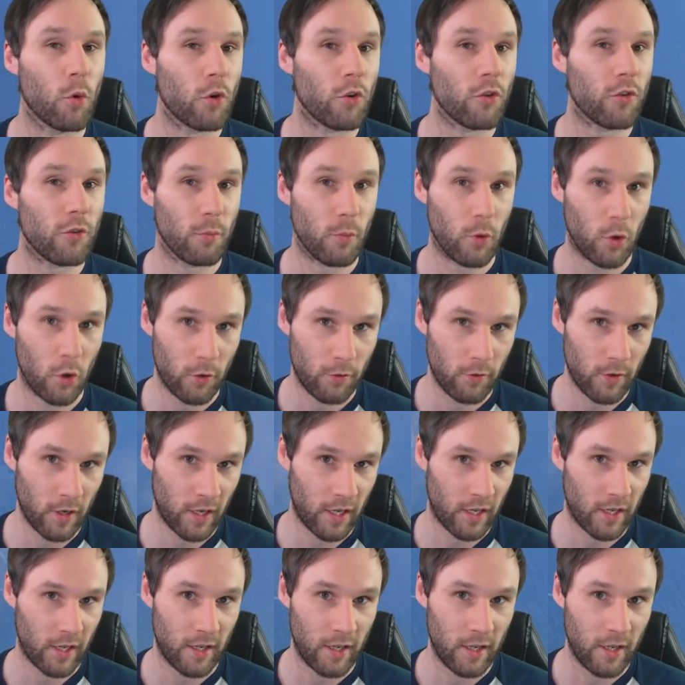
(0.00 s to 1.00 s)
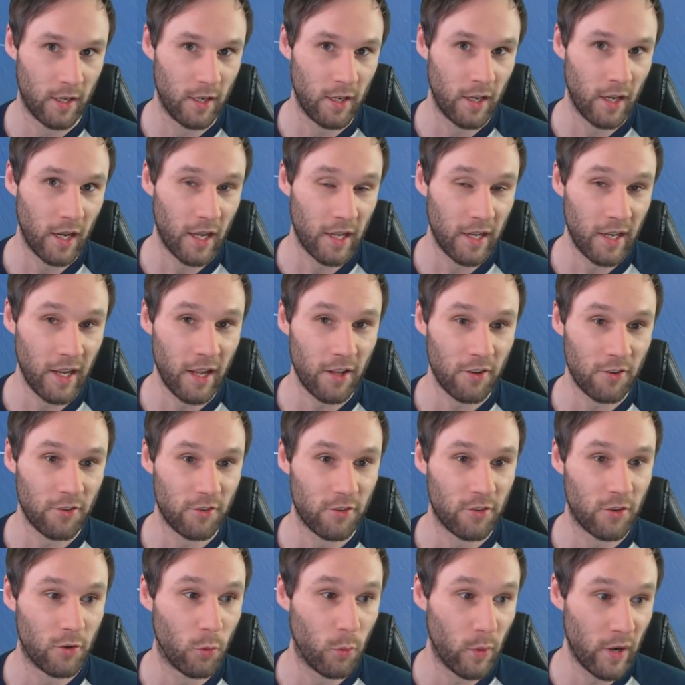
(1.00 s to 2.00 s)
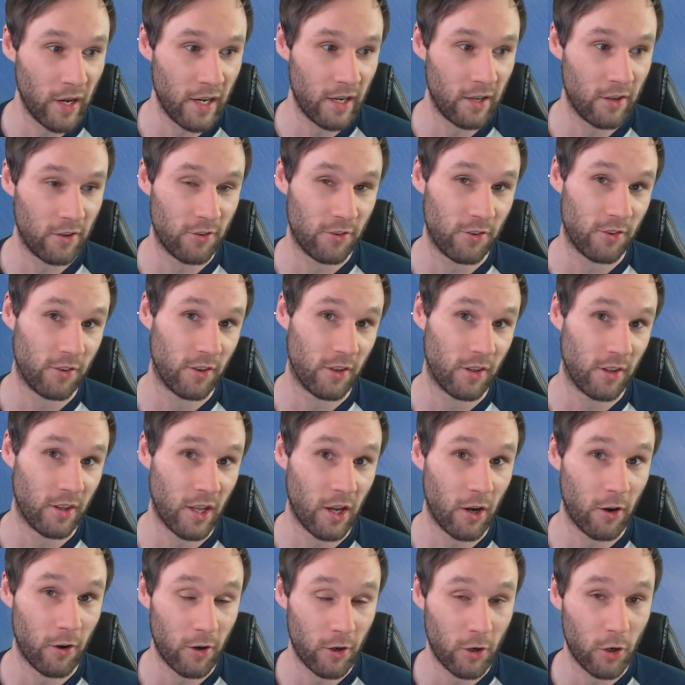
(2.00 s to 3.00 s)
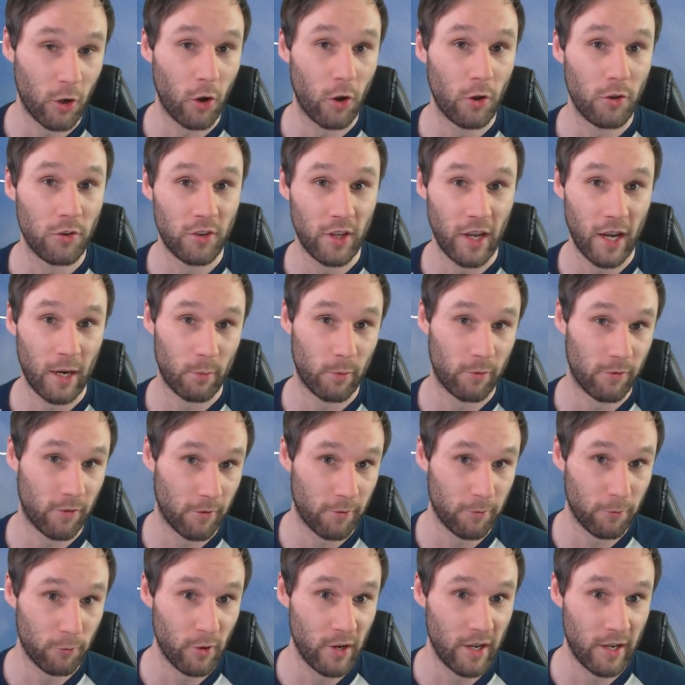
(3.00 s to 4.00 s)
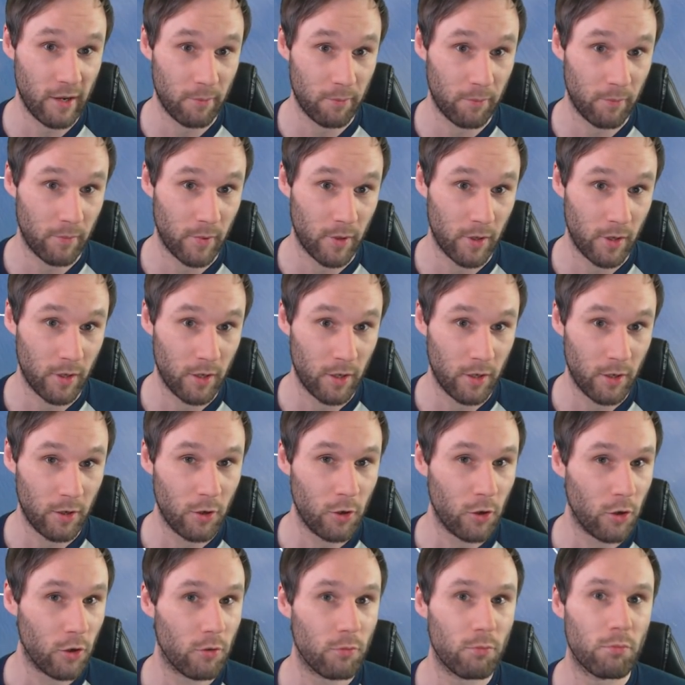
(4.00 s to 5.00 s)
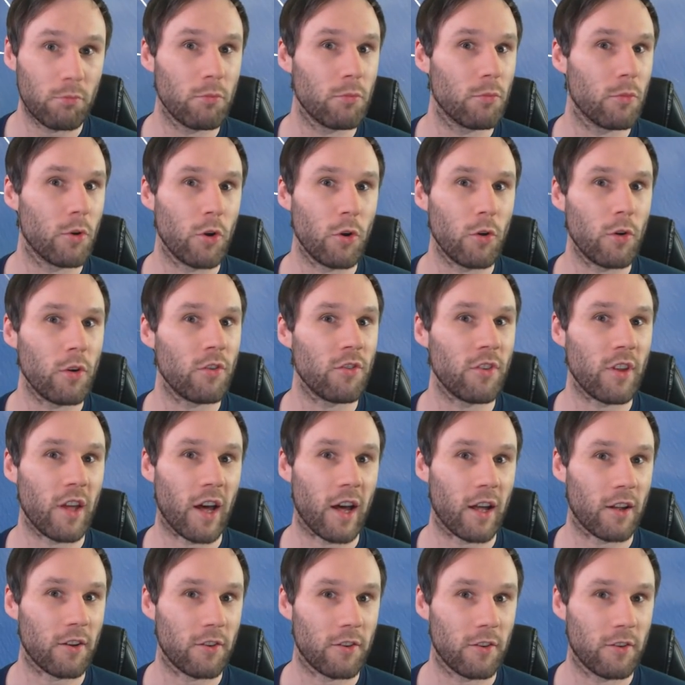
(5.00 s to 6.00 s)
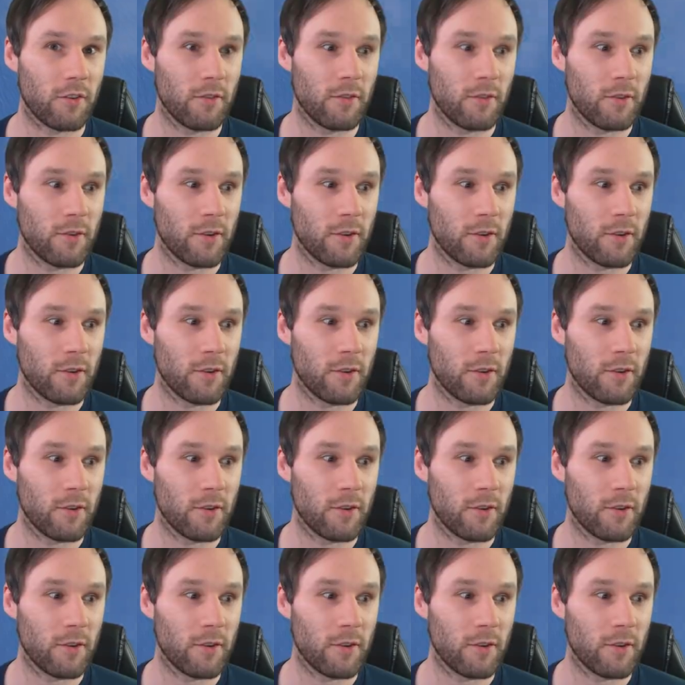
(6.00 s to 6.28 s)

more smoothly. And that's the wheels that are in contact with the frame. Who is that?